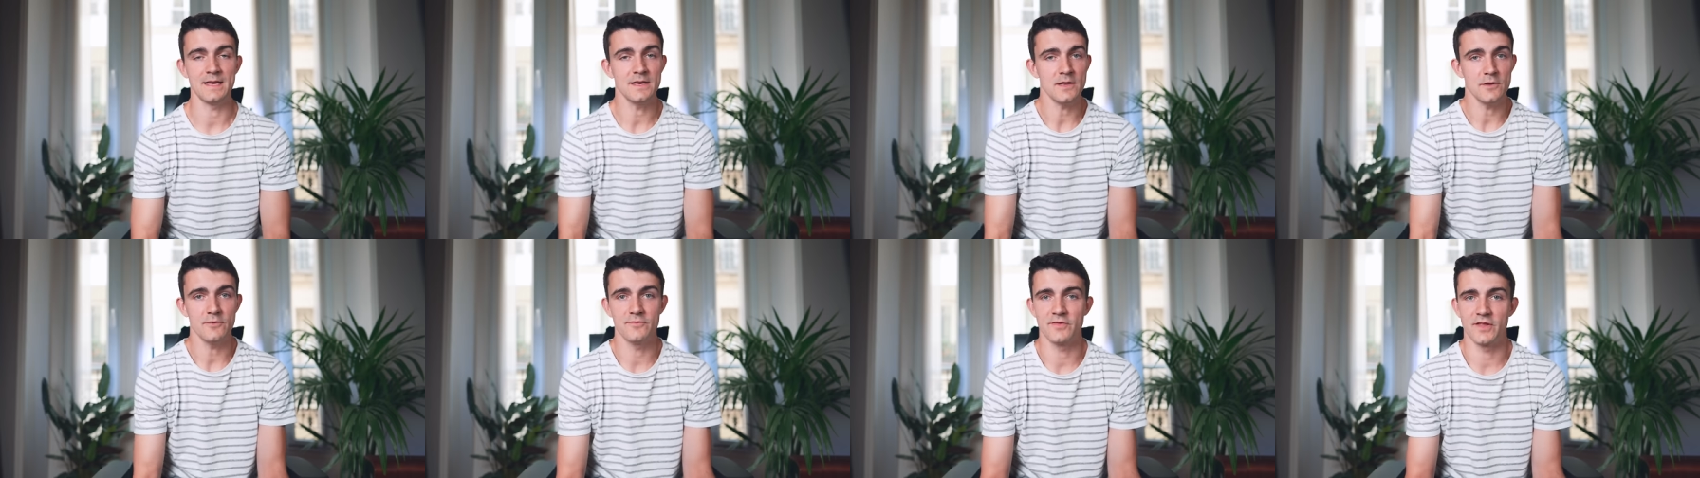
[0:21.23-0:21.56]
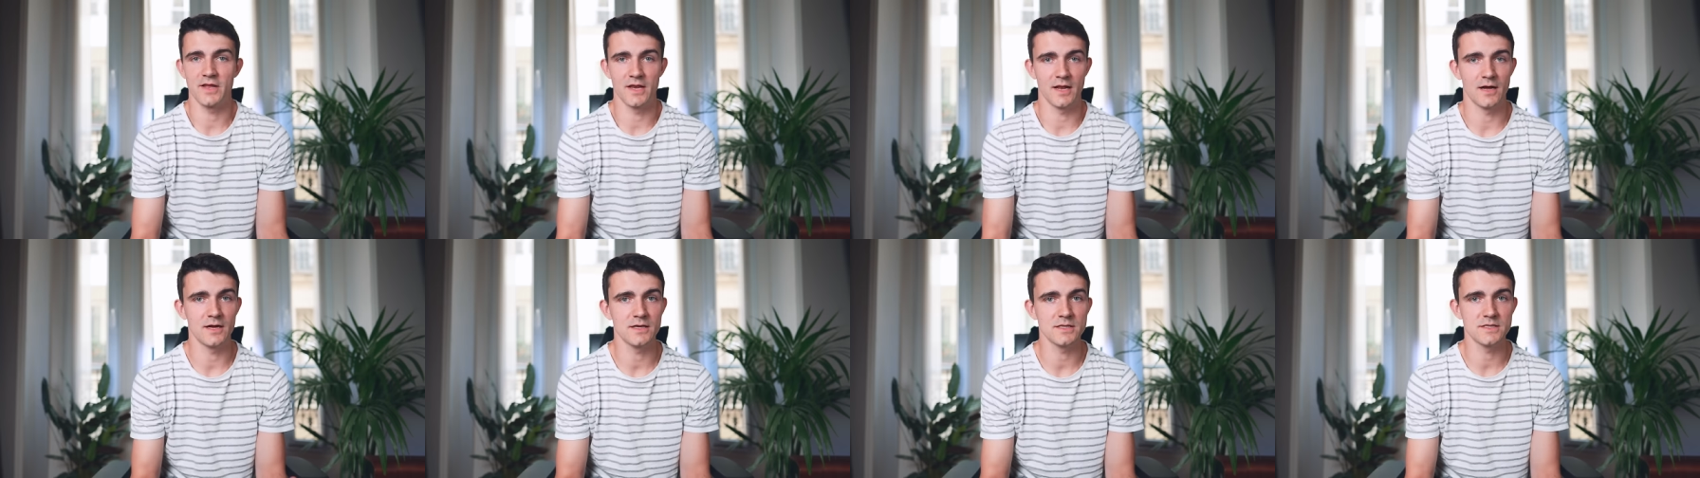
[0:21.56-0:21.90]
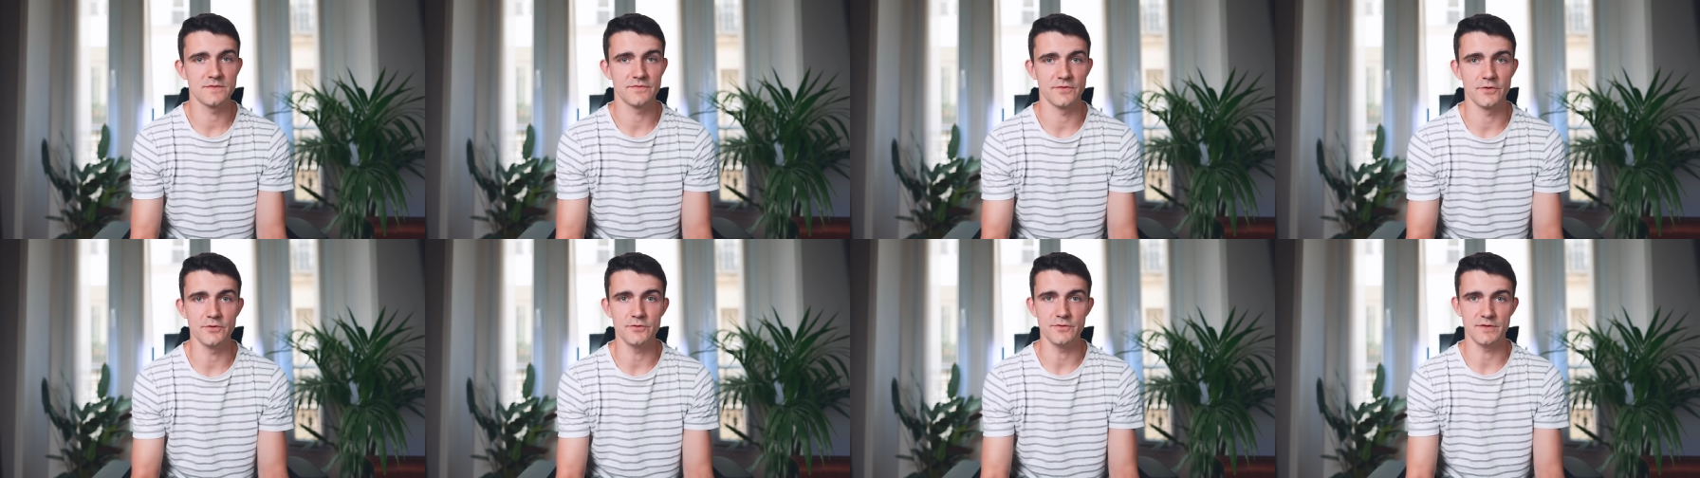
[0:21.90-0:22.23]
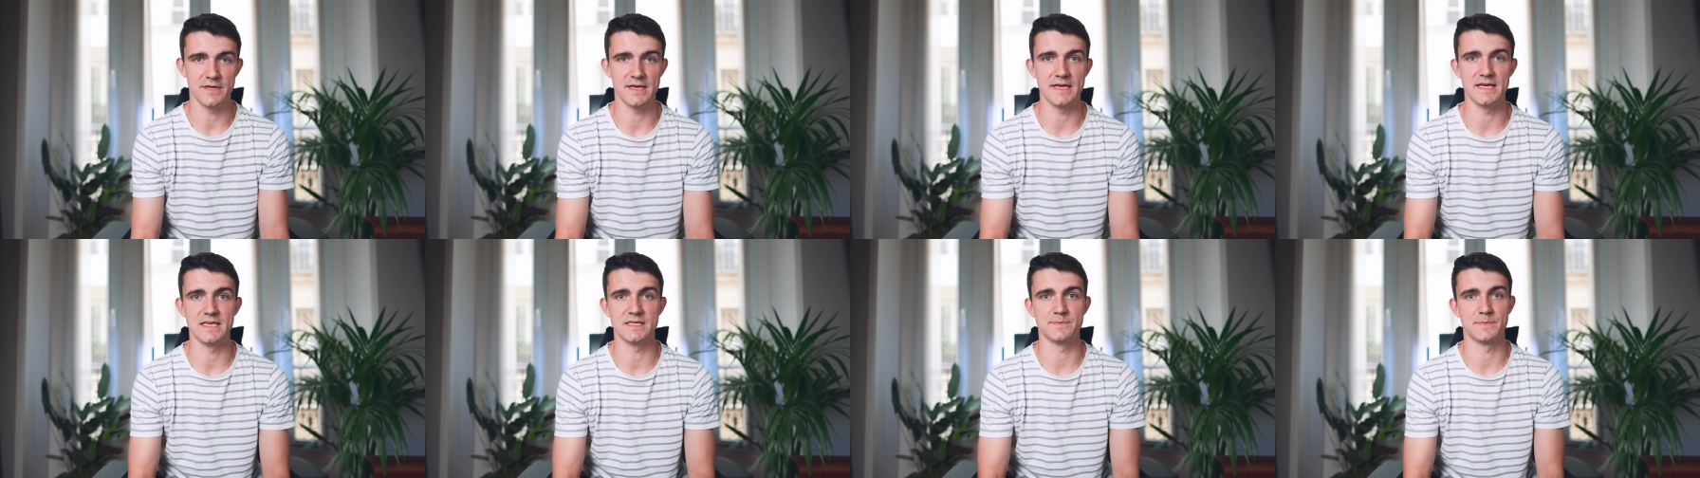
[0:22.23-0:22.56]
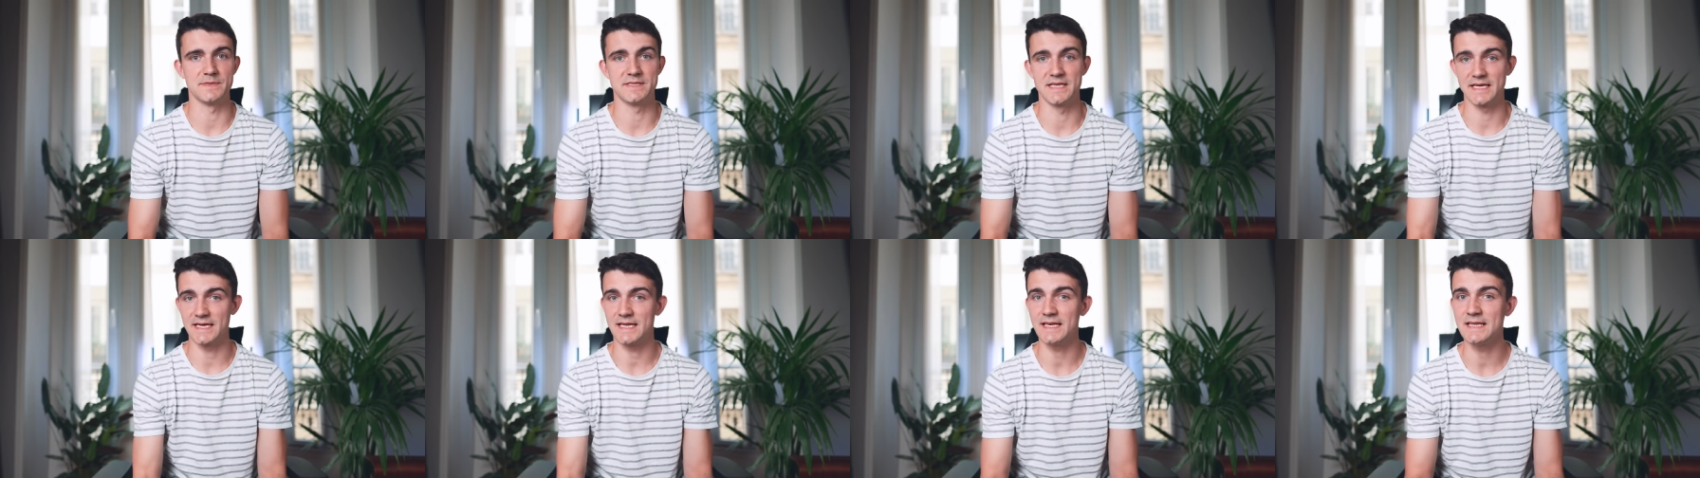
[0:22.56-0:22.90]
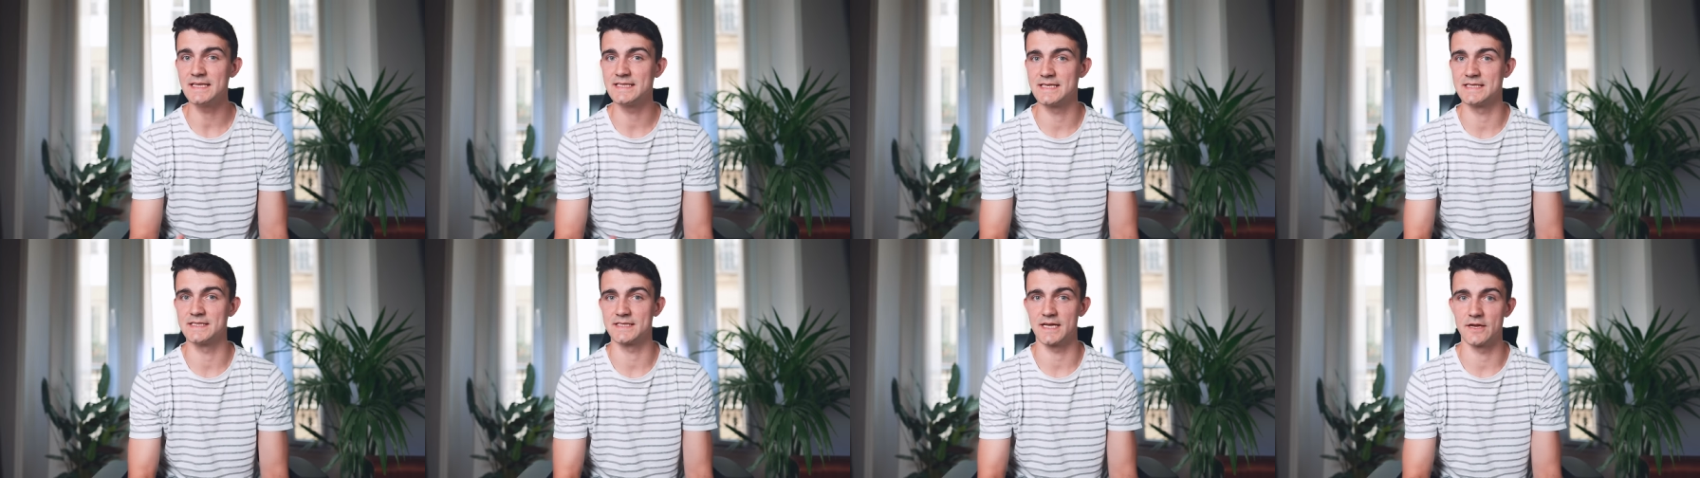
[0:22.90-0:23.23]
And over the last few years, particularly
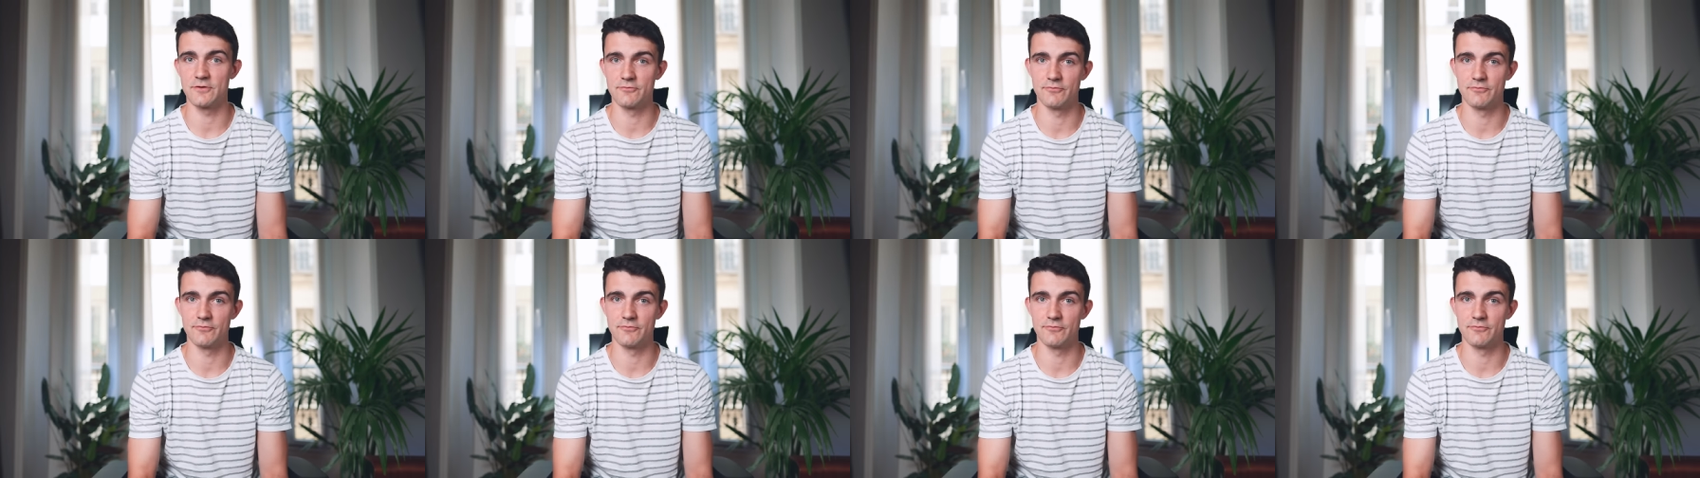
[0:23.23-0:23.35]
since I